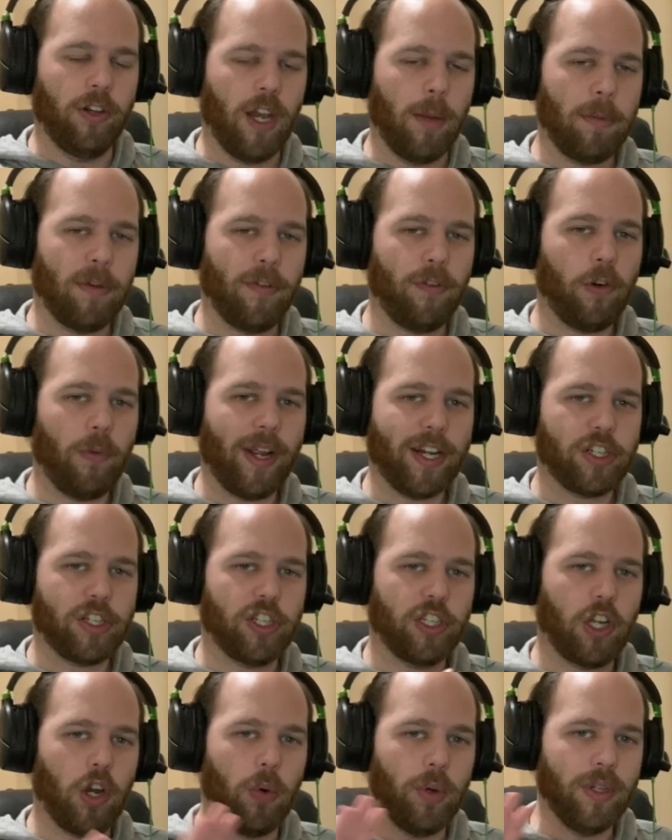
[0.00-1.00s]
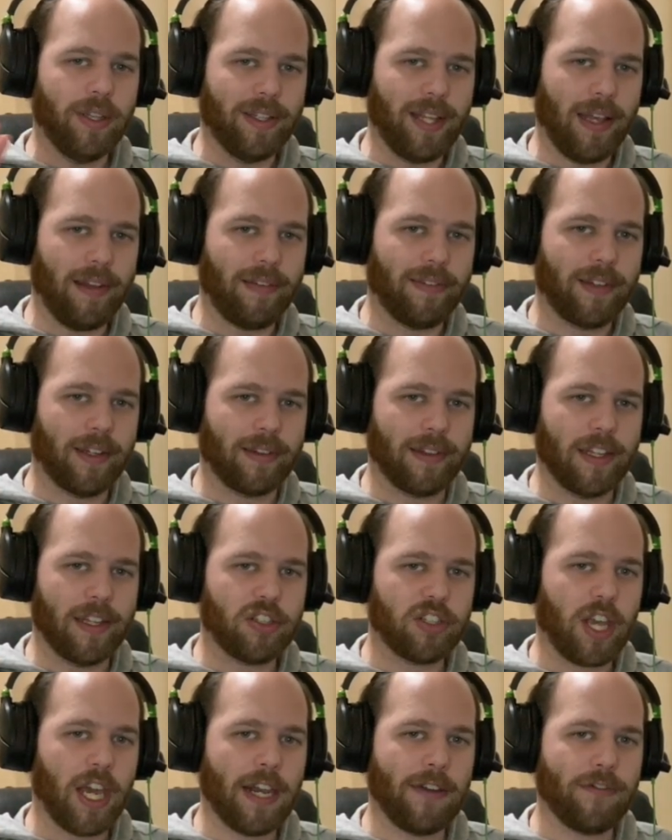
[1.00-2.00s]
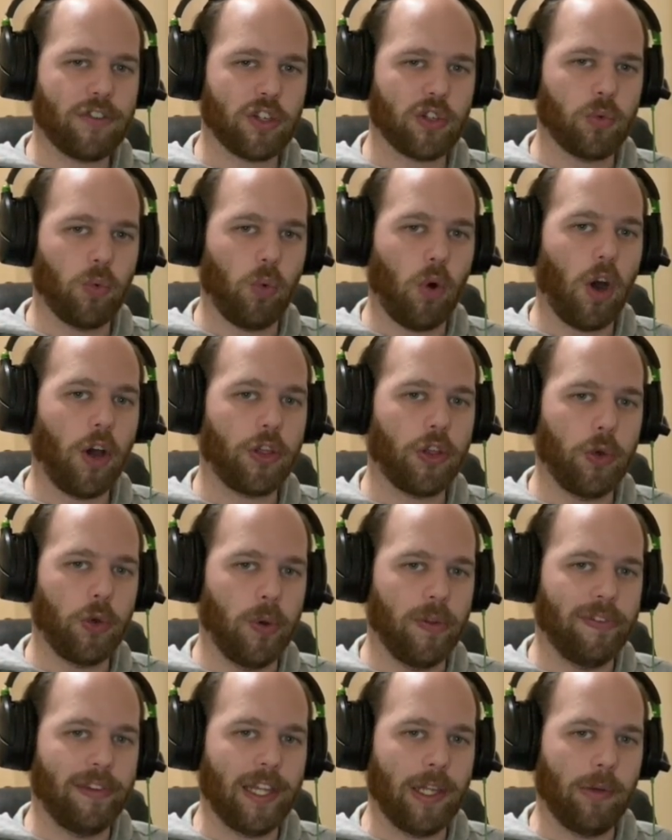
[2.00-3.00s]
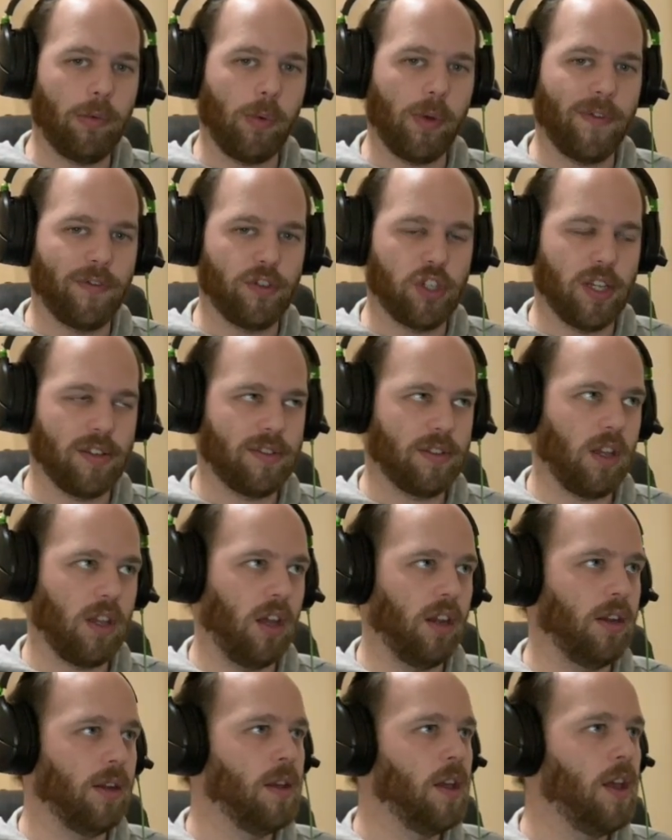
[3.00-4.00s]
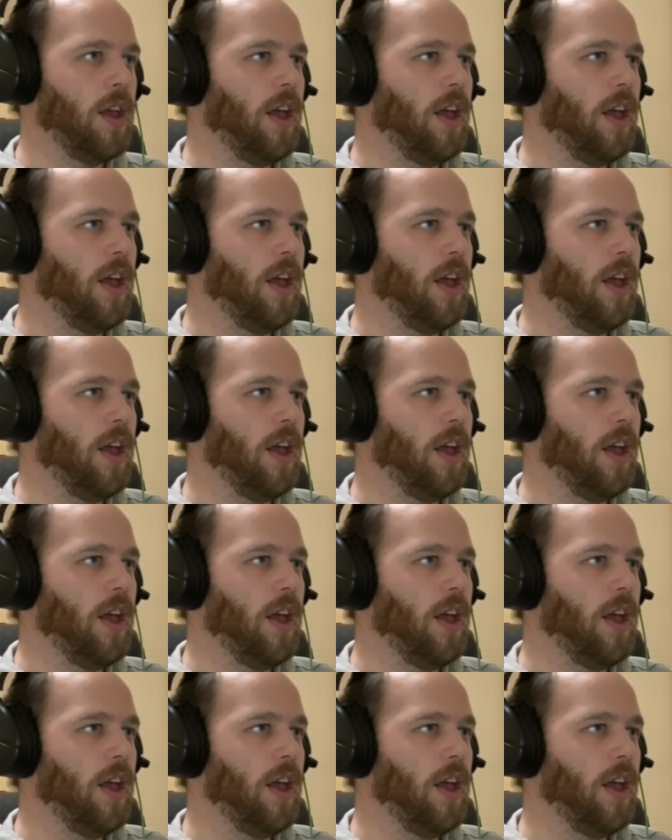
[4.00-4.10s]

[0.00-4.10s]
Now before we actually go and test it, let's kind of just walk through and see what we've just done.